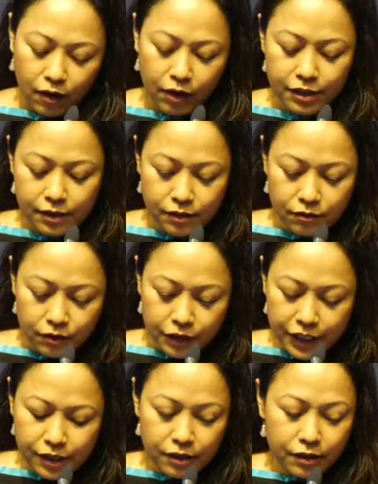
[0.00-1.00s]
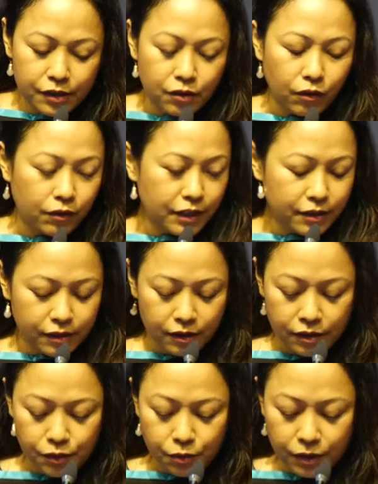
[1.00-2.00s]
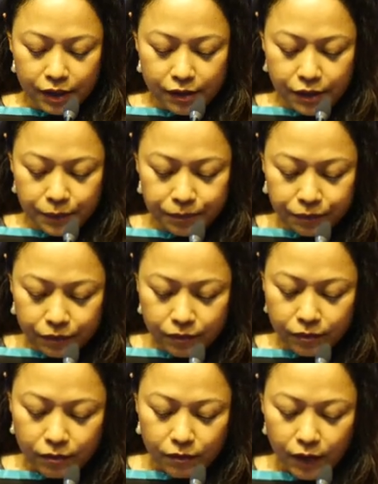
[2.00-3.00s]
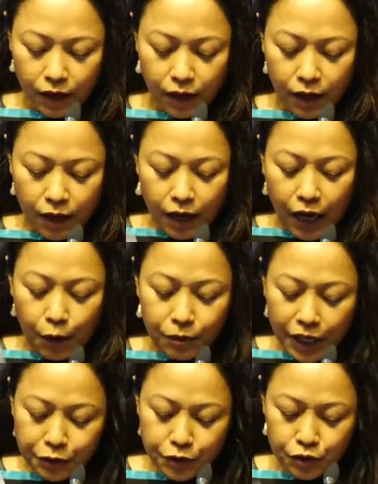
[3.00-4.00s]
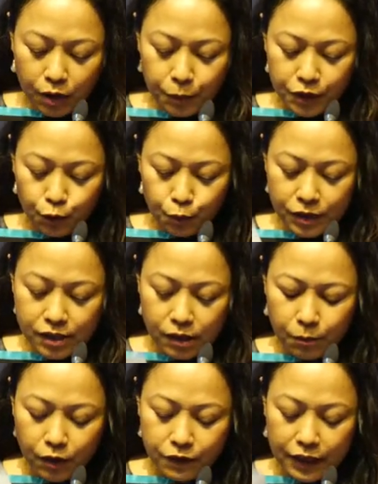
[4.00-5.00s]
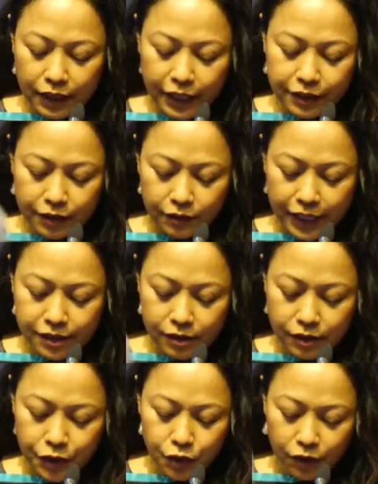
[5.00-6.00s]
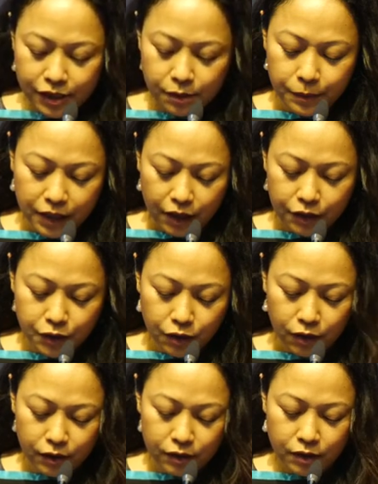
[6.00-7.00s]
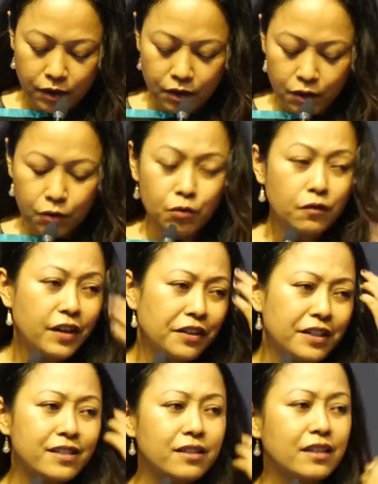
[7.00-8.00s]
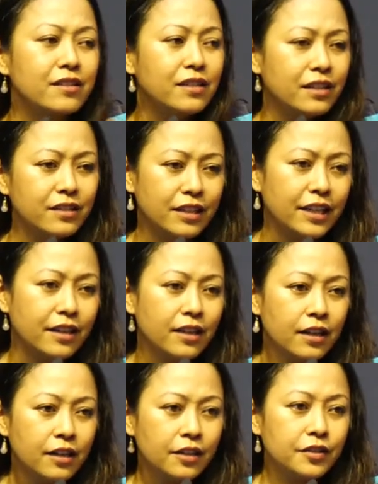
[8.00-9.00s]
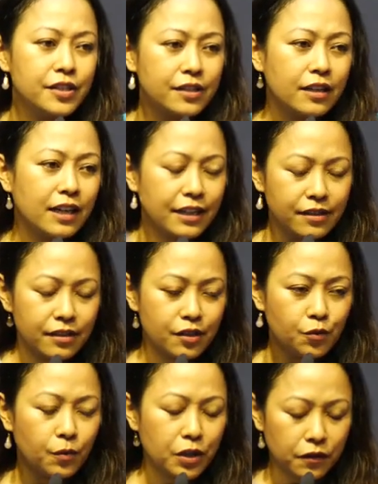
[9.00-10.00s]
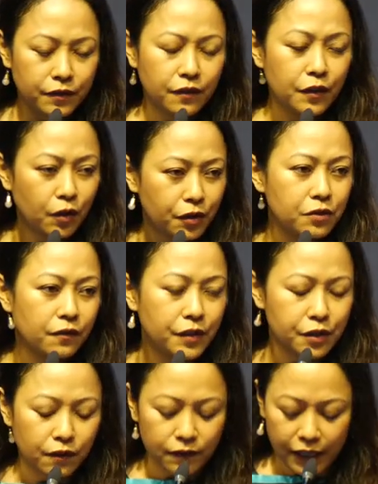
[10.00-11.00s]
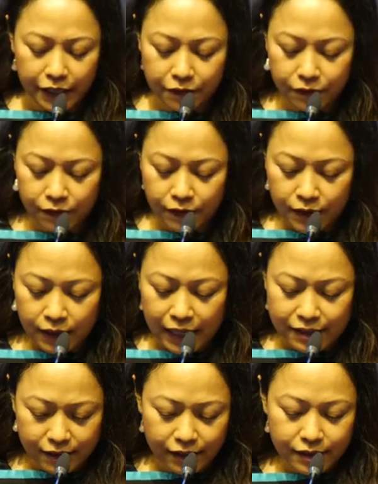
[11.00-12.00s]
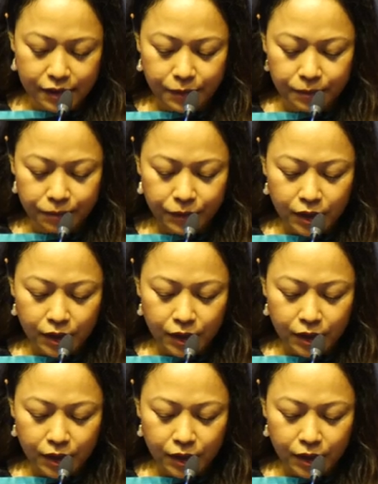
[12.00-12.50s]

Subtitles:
as teachers or as students. I would like to draw on the wisdom of the late writer George Bernard Shaw, who very succinctly crystallizes one of the philosophies of life as this: